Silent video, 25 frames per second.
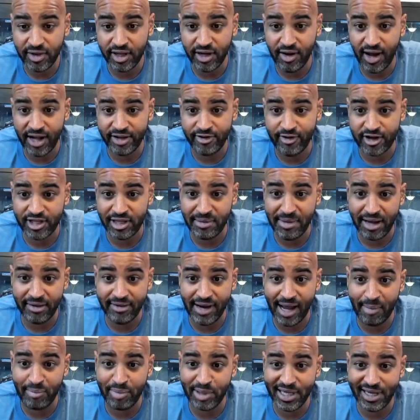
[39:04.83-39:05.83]
I talked about
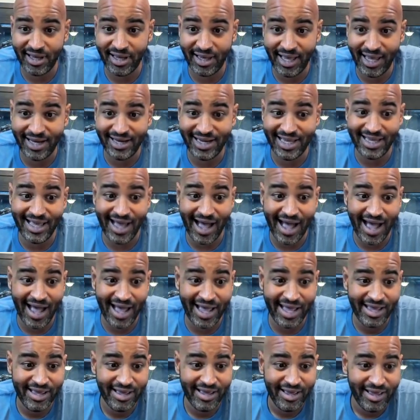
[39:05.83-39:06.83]
not being a handy
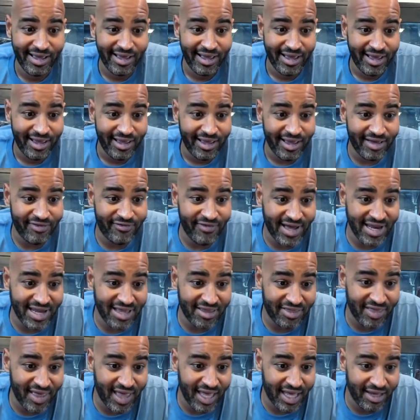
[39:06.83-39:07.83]
guy. If
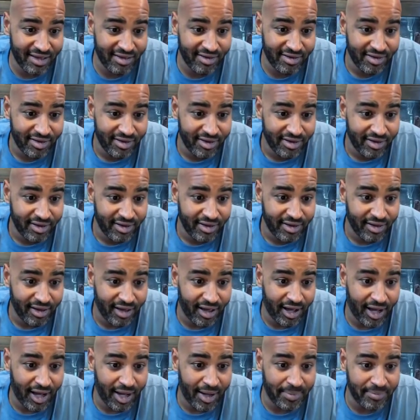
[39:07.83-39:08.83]
anything,
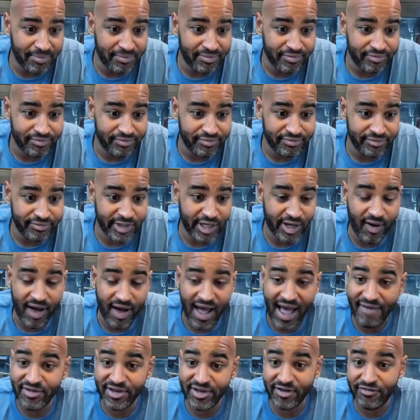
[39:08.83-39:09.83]

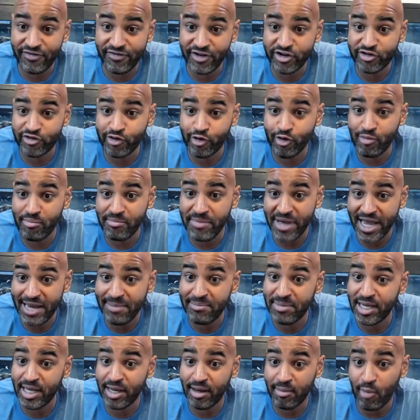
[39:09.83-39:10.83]
having a fish room made
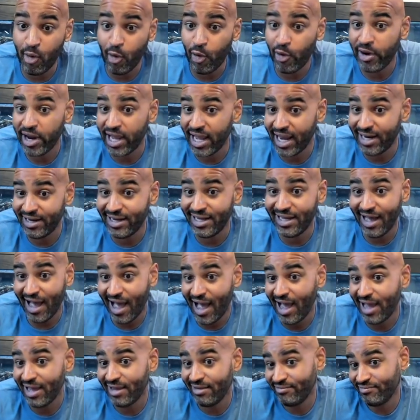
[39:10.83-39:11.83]
me a more handy
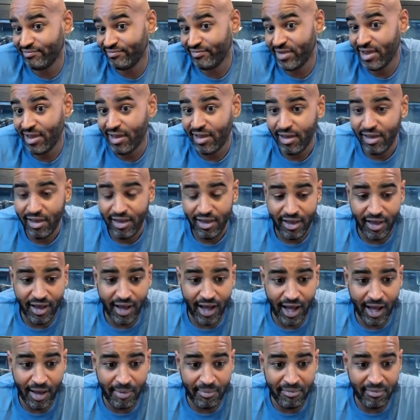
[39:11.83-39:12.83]
guy.
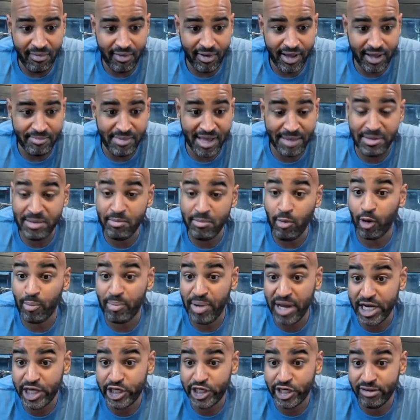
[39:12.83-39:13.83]
It made me more
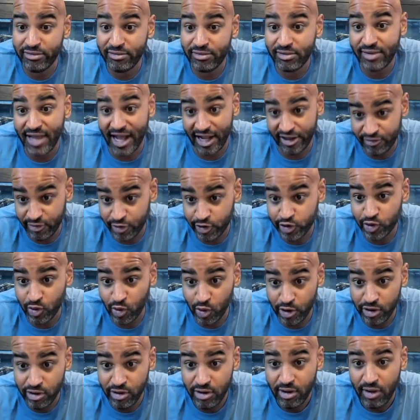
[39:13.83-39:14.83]
patient, that's for
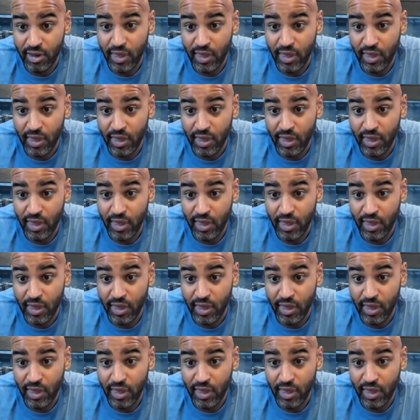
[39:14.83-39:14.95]
sure.